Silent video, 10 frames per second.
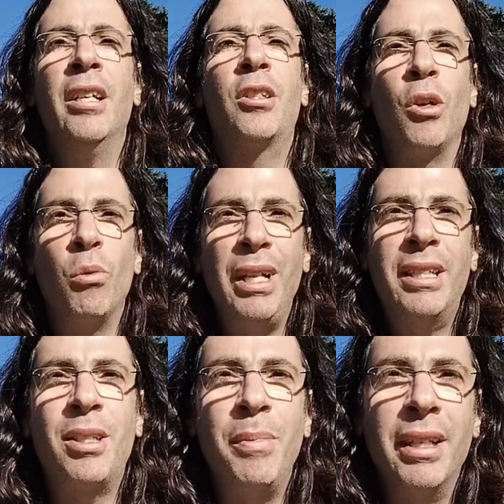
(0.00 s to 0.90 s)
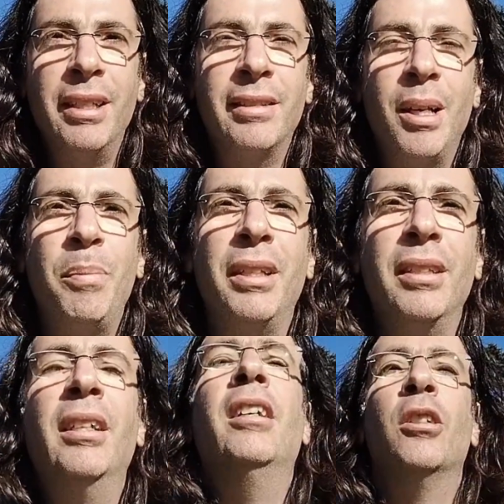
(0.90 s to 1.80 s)
So let's make it
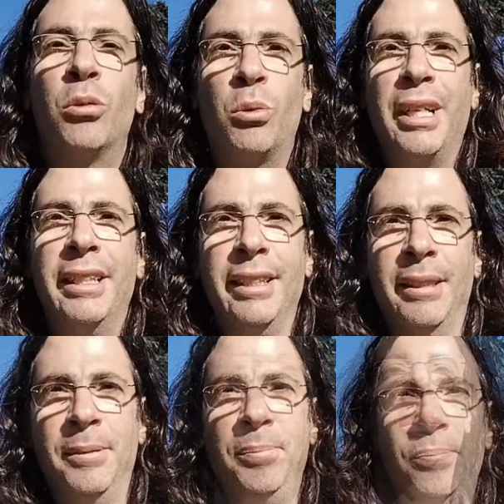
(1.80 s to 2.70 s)
happen together.